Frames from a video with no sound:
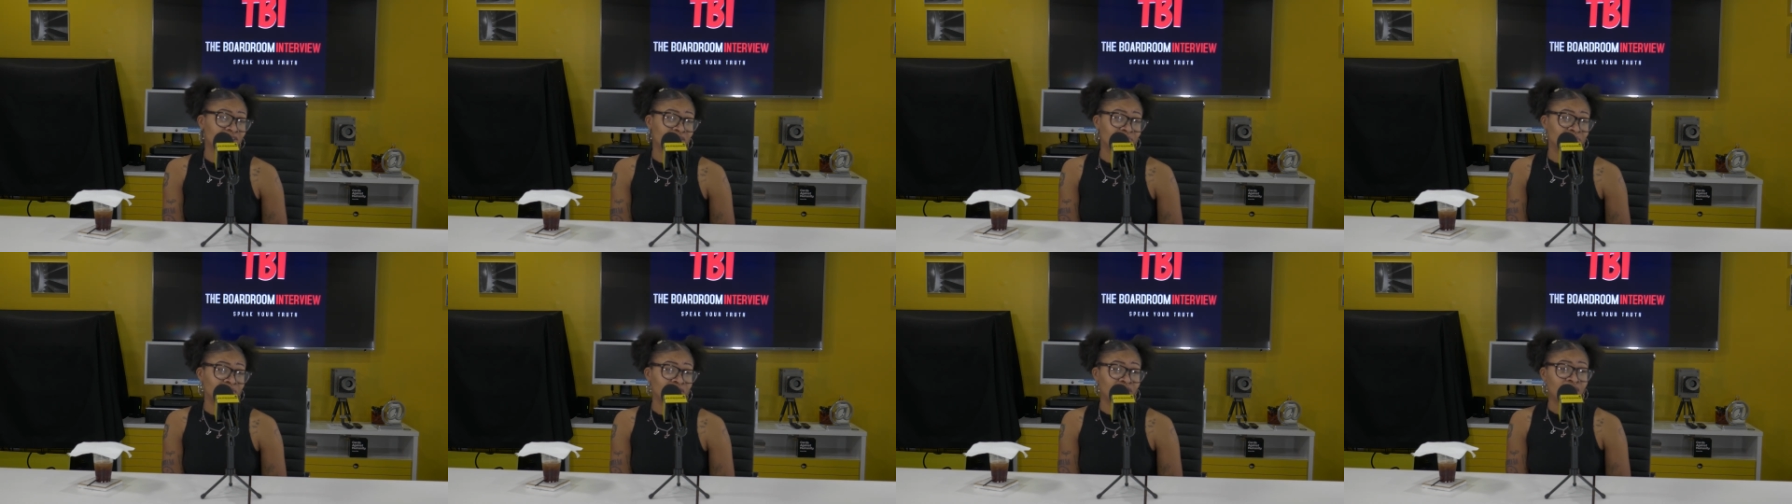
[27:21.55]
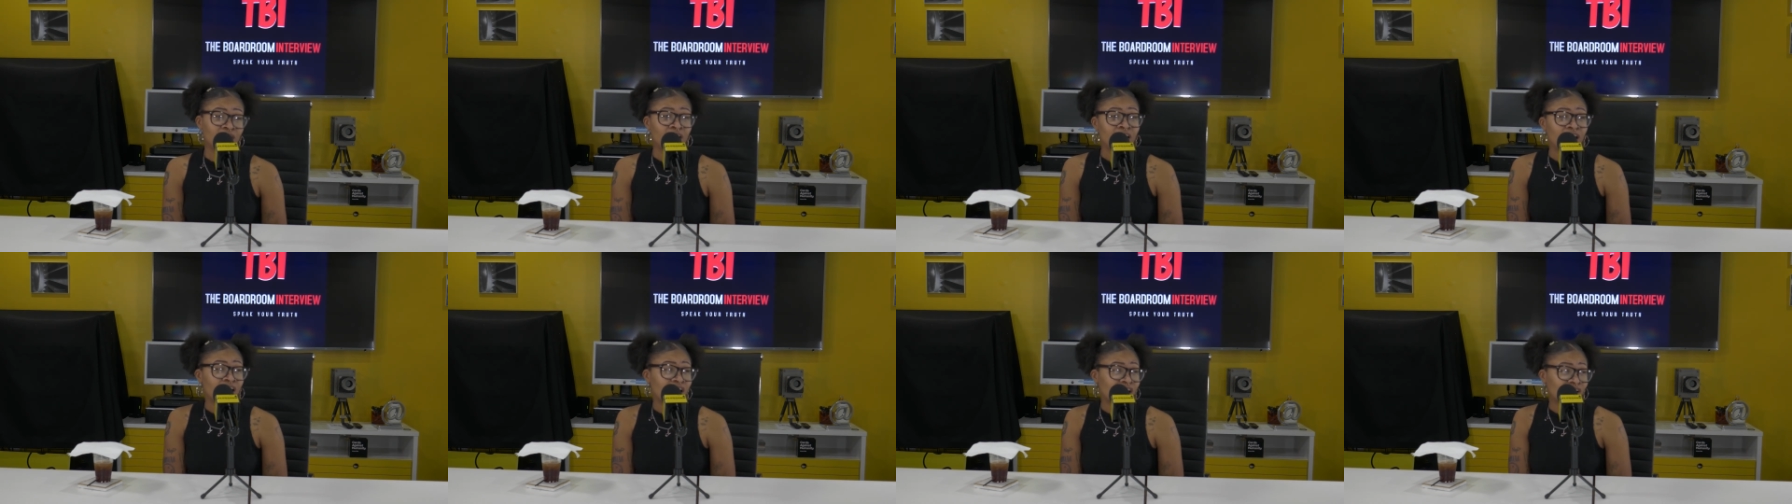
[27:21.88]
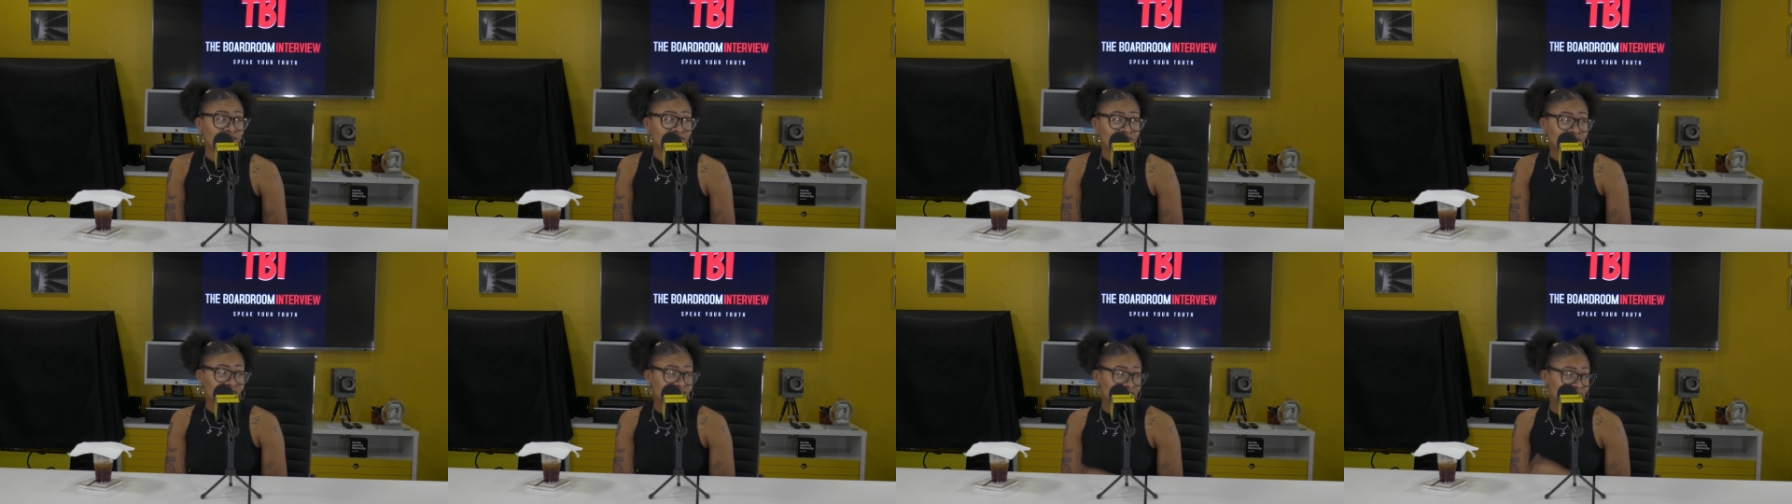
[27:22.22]
I mean, I
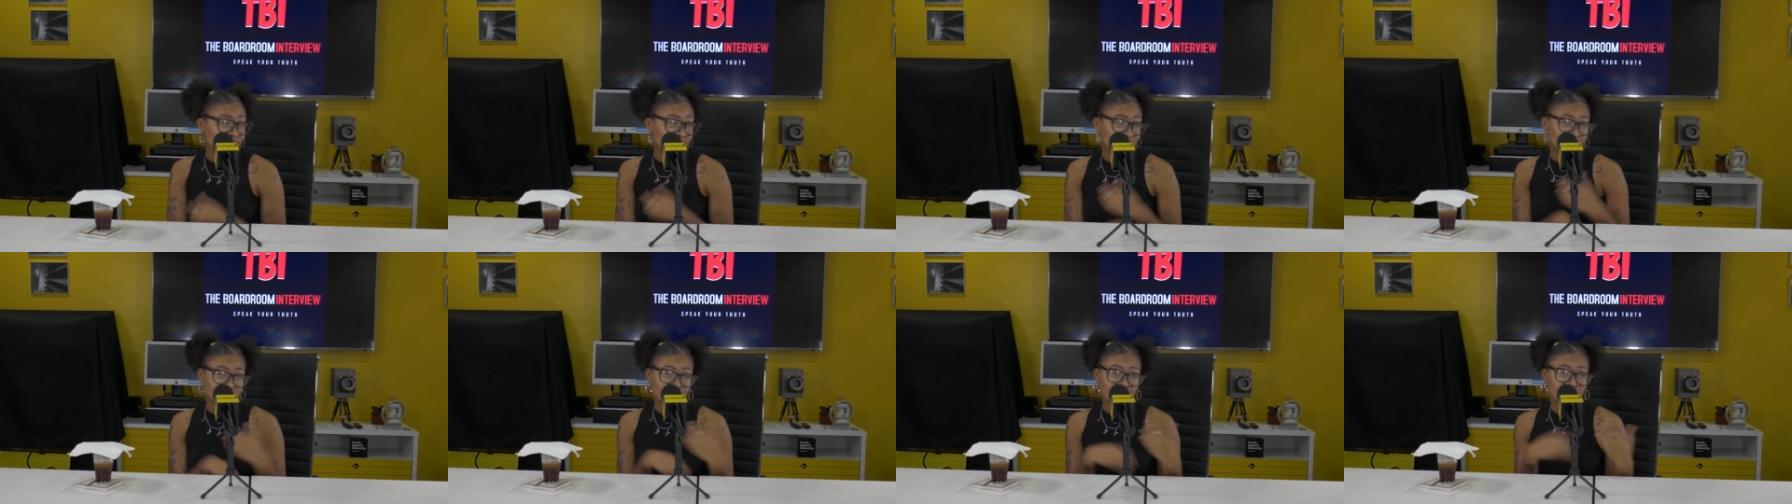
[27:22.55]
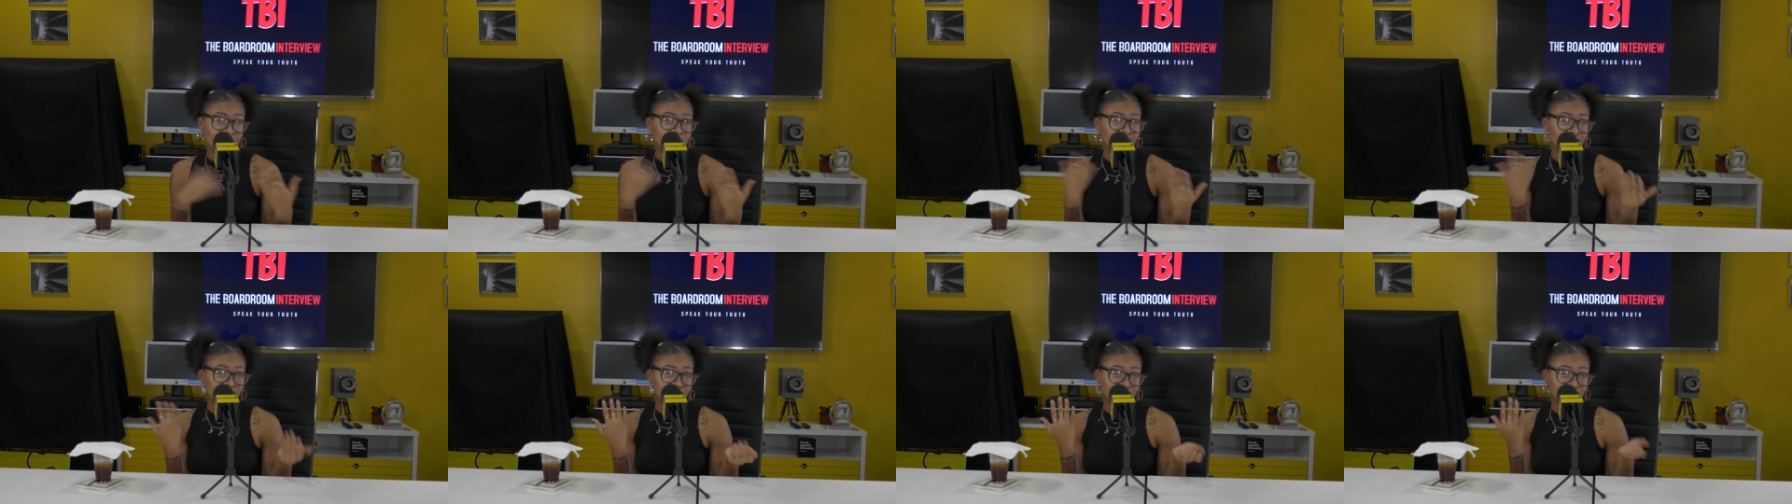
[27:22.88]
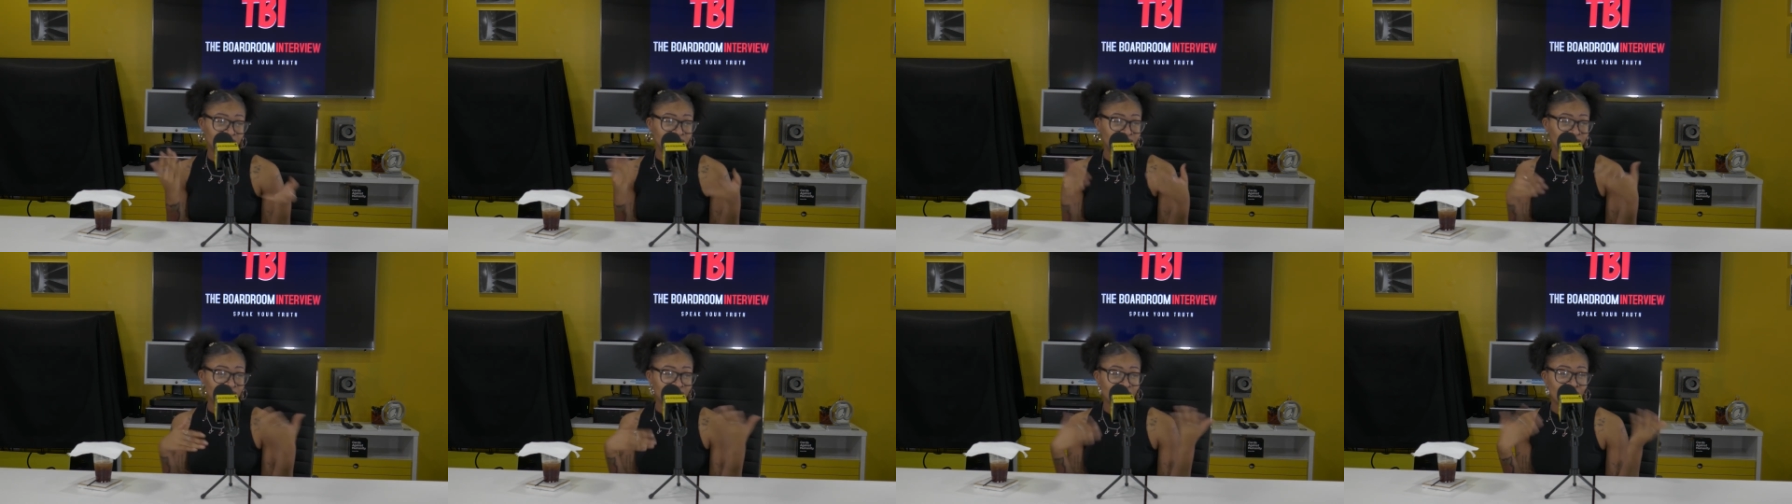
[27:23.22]
don't really spend my
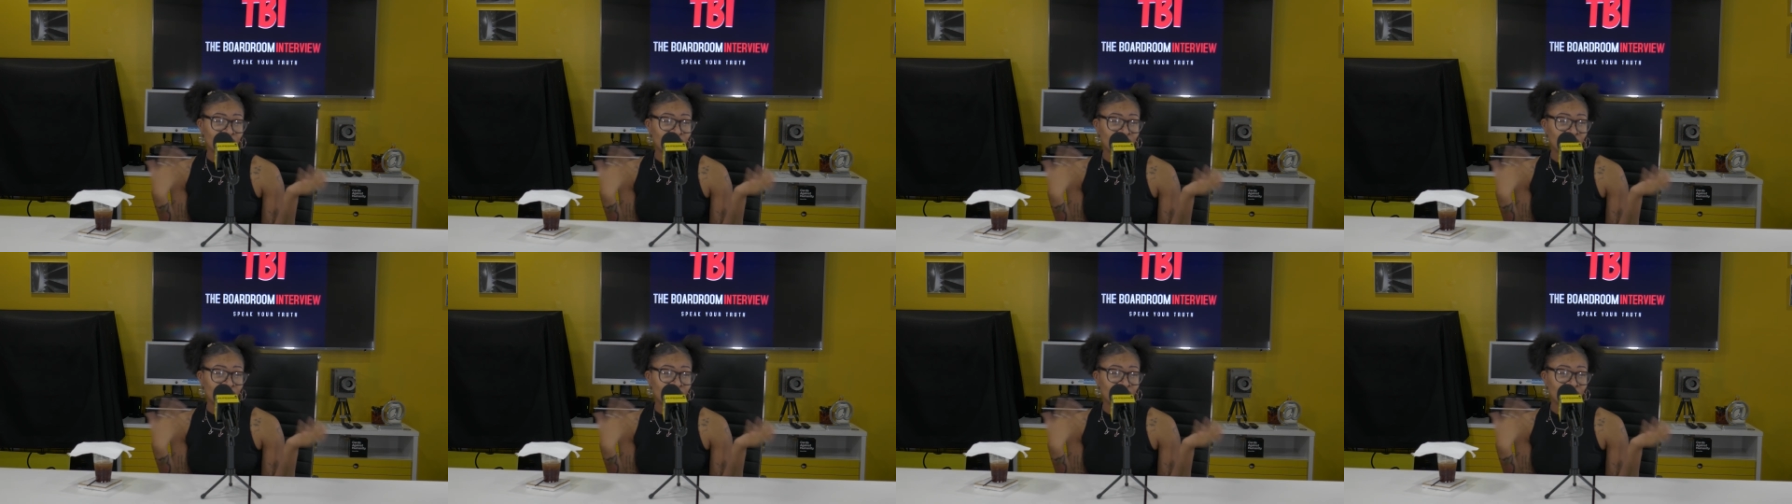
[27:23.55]
money